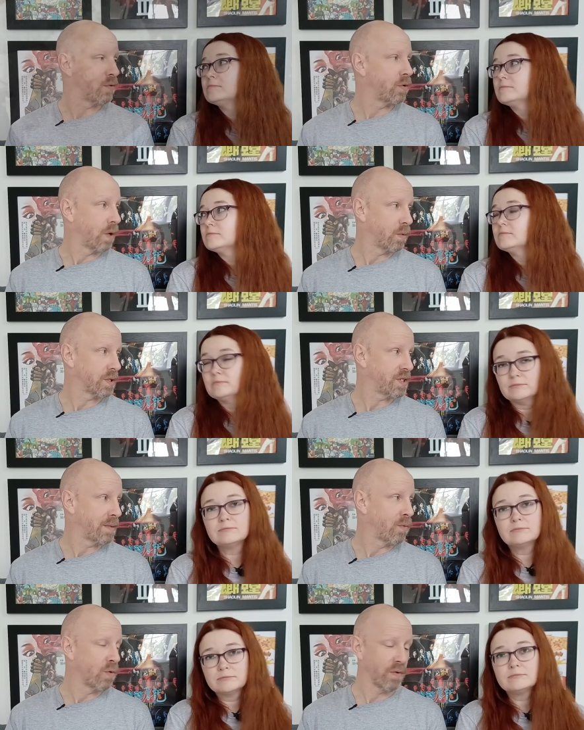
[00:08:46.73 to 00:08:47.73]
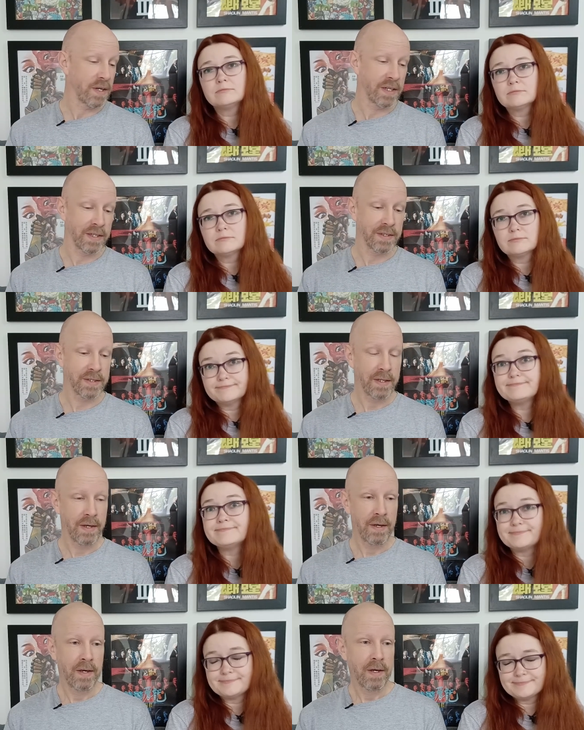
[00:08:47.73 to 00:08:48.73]
Speaker 1: I thought, oh, I want to see more of hers.
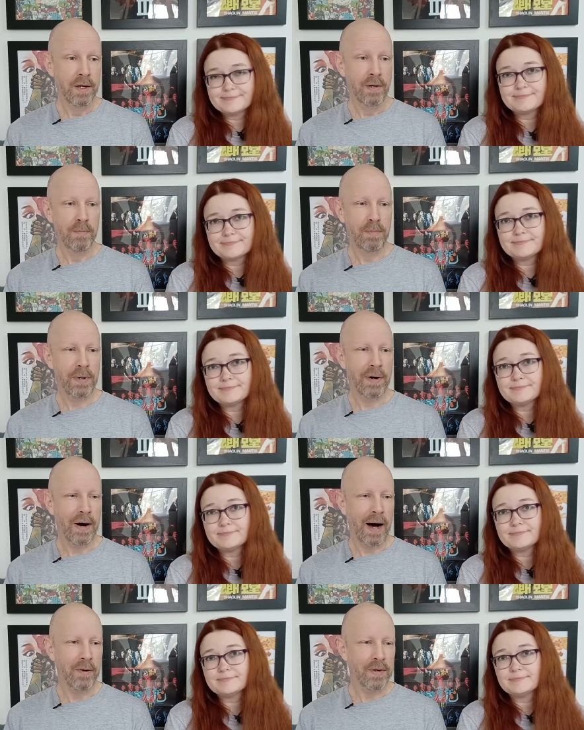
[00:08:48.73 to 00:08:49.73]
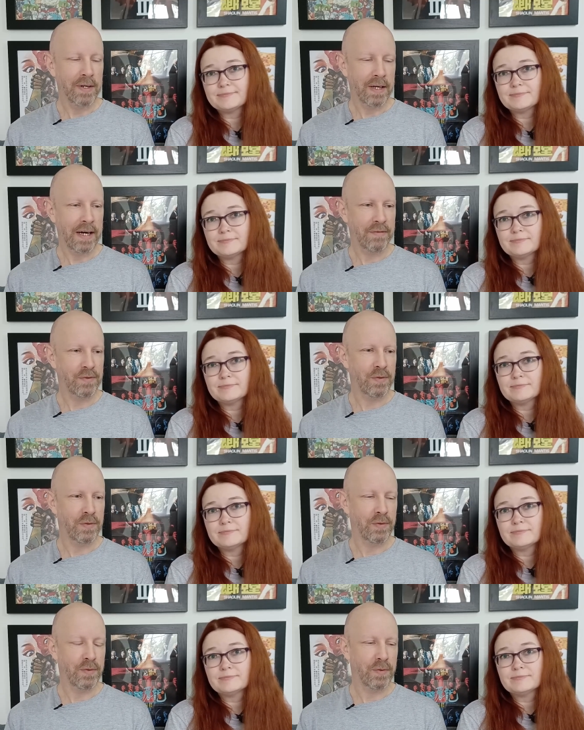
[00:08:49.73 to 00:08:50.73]
Mm. But I'm going to have
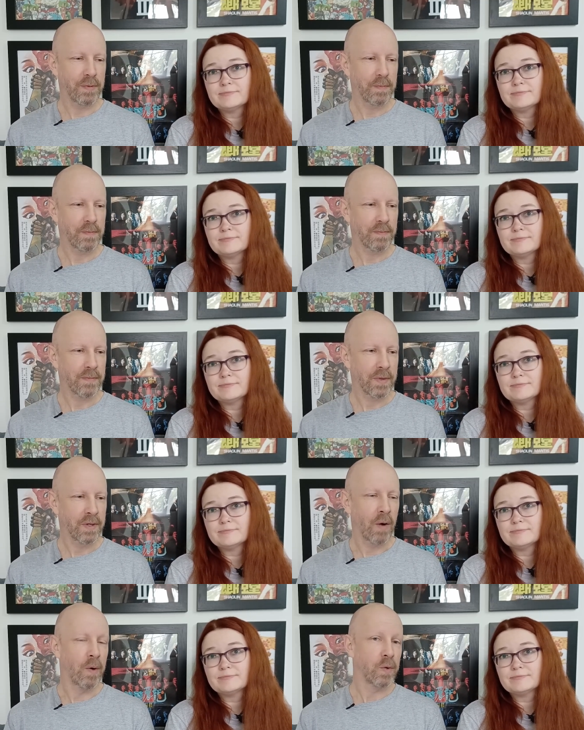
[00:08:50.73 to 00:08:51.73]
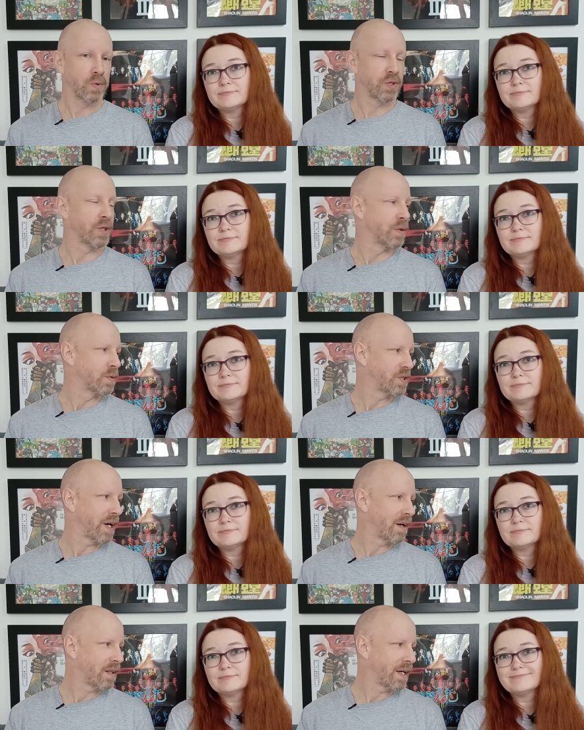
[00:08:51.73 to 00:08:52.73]
to go old school and say
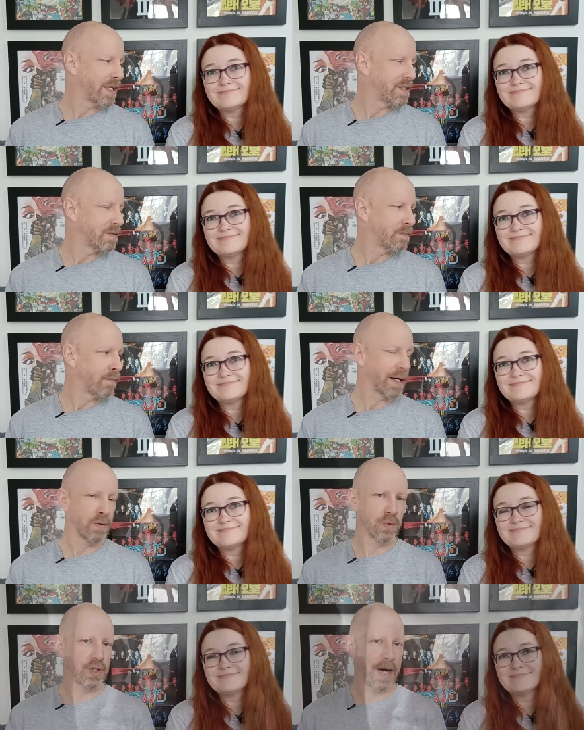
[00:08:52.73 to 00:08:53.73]
I liked Michael